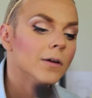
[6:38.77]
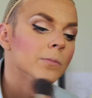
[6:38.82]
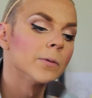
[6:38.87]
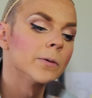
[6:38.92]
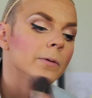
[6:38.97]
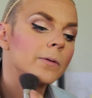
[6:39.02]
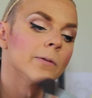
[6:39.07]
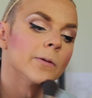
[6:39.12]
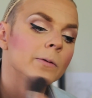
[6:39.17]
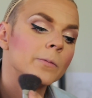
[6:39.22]

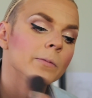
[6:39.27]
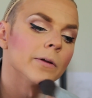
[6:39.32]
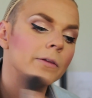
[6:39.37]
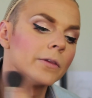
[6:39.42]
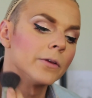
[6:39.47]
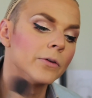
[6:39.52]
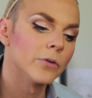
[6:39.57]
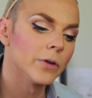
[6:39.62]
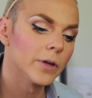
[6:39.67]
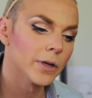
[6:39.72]
Put a little bit
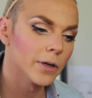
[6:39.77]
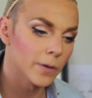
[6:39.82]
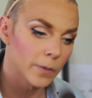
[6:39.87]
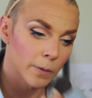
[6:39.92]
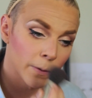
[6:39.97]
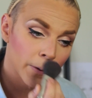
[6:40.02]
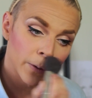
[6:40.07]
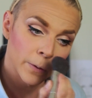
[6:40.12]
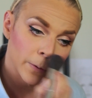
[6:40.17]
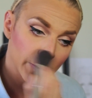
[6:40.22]
on the chin,
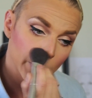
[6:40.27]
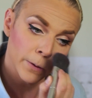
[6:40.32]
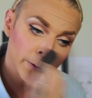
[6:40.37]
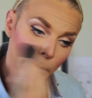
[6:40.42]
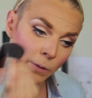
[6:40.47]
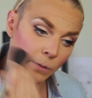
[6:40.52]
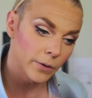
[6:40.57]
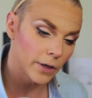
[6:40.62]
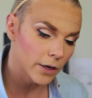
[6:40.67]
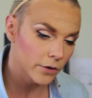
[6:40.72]
a
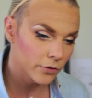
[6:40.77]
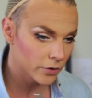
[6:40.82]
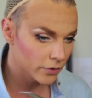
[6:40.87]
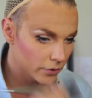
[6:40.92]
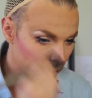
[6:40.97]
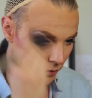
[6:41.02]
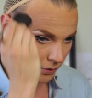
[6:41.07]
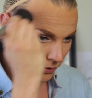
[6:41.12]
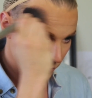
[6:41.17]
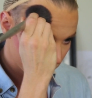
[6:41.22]
little dash on
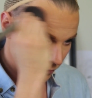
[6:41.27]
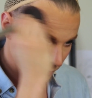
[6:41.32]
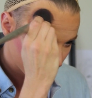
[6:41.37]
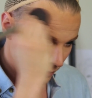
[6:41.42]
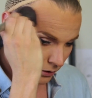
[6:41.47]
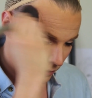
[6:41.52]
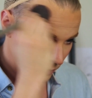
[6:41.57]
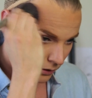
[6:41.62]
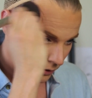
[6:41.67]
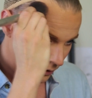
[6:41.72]
the nose,
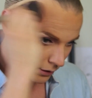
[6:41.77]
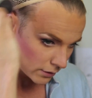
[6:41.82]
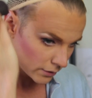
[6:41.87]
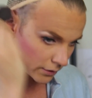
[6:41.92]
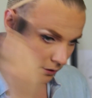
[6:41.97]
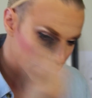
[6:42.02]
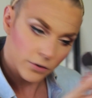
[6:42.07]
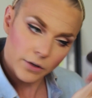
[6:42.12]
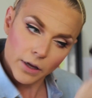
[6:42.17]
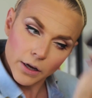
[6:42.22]
a
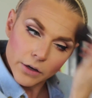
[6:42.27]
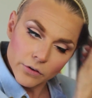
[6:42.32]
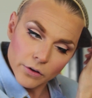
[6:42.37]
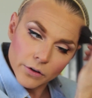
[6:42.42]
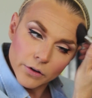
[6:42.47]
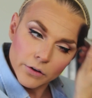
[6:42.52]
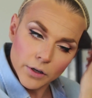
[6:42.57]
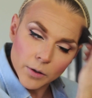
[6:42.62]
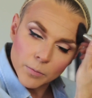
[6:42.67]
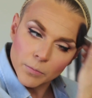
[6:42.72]
little dash
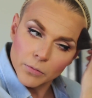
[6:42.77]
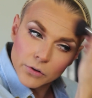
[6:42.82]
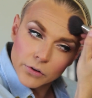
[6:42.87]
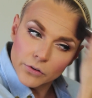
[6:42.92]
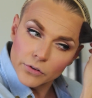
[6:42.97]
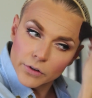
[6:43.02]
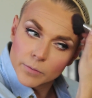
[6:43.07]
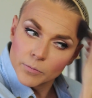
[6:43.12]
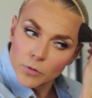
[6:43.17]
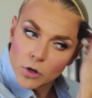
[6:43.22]
on the
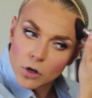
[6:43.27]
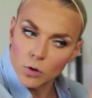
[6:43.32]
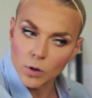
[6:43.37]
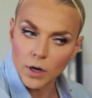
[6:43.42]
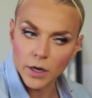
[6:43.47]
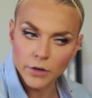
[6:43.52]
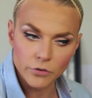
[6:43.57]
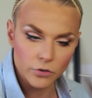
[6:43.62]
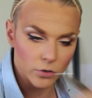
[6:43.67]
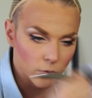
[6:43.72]
temples. I'm not
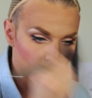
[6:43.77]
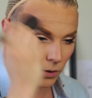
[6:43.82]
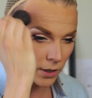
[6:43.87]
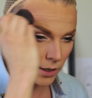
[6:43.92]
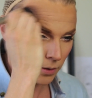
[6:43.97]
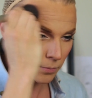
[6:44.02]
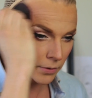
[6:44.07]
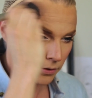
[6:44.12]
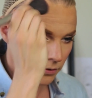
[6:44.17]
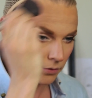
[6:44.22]
quite sure
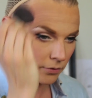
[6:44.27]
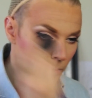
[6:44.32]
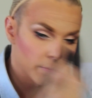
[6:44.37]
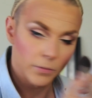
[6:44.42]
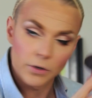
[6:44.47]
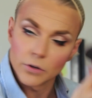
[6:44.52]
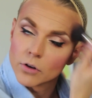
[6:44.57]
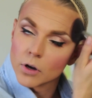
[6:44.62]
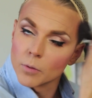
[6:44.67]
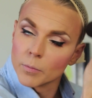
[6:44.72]
why, but
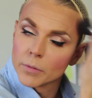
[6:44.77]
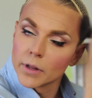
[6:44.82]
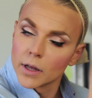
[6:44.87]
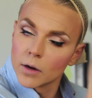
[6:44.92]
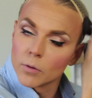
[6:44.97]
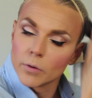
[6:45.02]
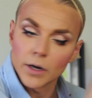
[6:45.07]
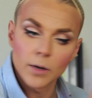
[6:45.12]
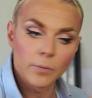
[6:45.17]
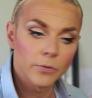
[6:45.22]
somebody told me
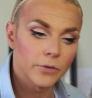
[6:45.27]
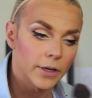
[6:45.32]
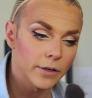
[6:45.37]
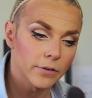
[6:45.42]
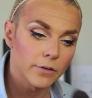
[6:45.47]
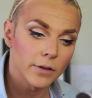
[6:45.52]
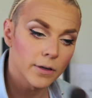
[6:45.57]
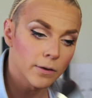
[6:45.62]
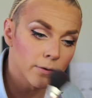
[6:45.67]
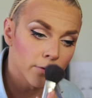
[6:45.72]
that when I was 18,
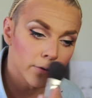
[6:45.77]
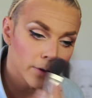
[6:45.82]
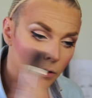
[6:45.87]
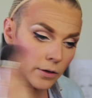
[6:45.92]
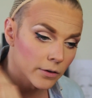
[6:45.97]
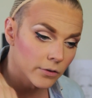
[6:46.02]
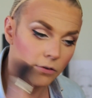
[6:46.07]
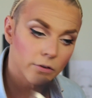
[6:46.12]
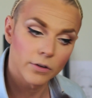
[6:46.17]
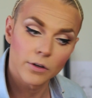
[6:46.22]
so
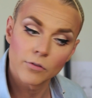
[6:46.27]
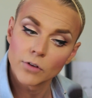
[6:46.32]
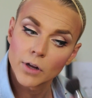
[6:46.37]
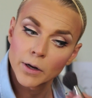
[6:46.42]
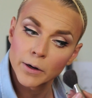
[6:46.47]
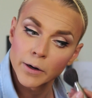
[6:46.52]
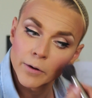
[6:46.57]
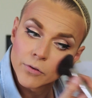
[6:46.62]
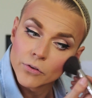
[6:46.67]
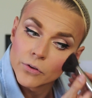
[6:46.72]
I've just
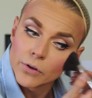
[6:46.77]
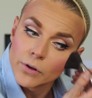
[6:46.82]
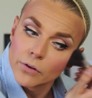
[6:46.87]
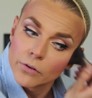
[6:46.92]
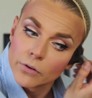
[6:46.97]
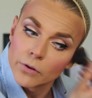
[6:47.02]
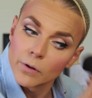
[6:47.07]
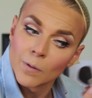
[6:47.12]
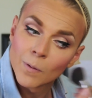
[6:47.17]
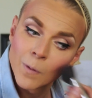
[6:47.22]
done it ever since.
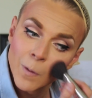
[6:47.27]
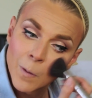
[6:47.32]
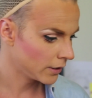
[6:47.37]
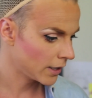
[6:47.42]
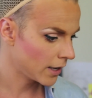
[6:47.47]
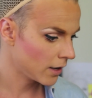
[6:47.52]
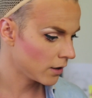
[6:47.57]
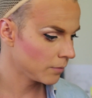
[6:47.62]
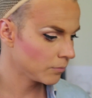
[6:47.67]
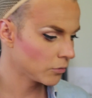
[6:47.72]

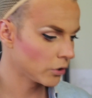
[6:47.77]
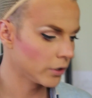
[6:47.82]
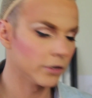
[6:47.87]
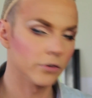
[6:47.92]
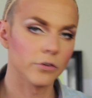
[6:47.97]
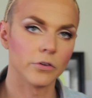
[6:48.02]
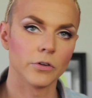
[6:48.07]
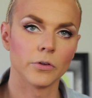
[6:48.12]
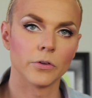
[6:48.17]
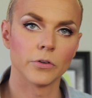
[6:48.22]
Now I'm going
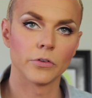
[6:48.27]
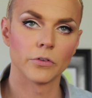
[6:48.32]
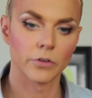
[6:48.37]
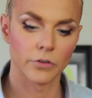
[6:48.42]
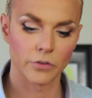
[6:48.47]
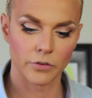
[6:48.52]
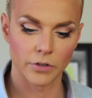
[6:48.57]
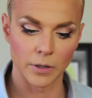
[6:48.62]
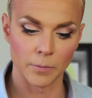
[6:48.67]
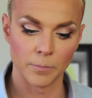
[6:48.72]
to use
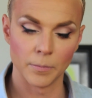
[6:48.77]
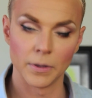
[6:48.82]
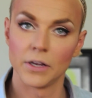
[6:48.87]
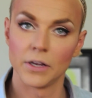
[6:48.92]
some